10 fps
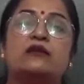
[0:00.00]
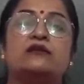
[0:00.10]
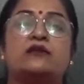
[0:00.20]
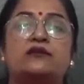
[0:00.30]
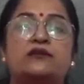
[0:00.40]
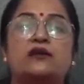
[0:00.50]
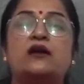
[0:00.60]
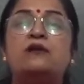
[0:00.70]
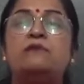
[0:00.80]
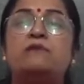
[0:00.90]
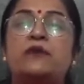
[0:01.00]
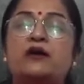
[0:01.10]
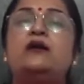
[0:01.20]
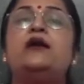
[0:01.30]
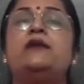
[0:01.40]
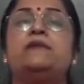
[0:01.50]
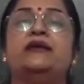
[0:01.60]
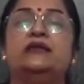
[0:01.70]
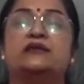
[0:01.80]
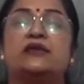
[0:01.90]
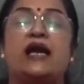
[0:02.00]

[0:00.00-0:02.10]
The term Bangar means,